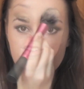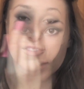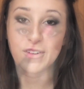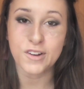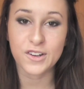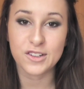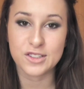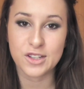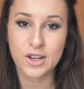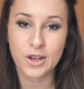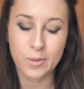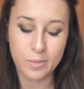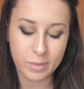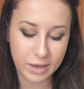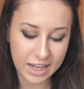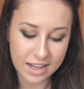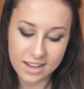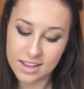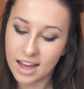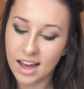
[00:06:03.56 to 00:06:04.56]
the photo,
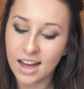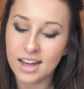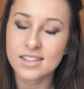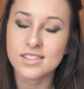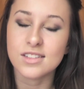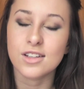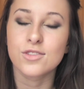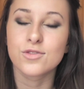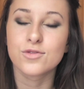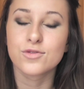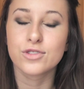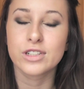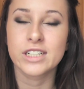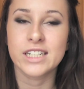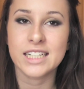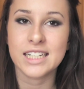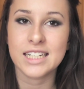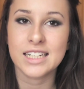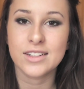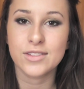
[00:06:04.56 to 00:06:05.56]
Blake has
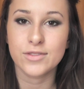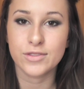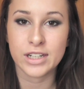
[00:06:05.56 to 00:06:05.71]
really,